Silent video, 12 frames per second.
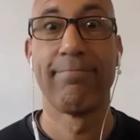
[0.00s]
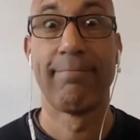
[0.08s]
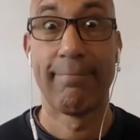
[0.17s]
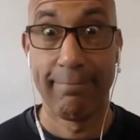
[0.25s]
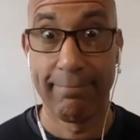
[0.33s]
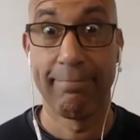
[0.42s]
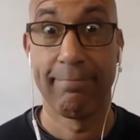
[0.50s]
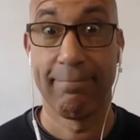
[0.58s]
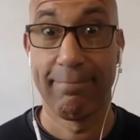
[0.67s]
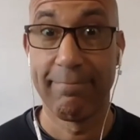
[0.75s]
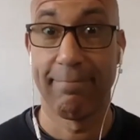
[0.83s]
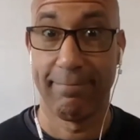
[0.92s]
then
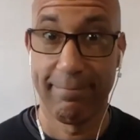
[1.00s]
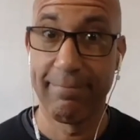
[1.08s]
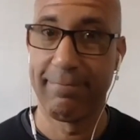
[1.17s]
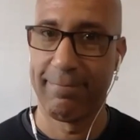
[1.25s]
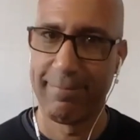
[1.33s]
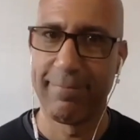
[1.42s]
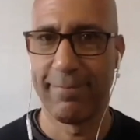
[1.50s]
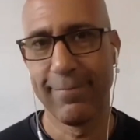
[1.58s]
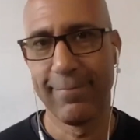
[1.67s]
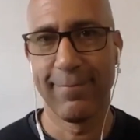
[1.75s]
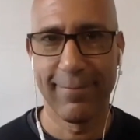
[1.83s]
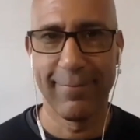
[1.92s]
something's going wrong.
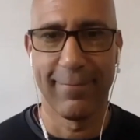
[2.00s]
Read a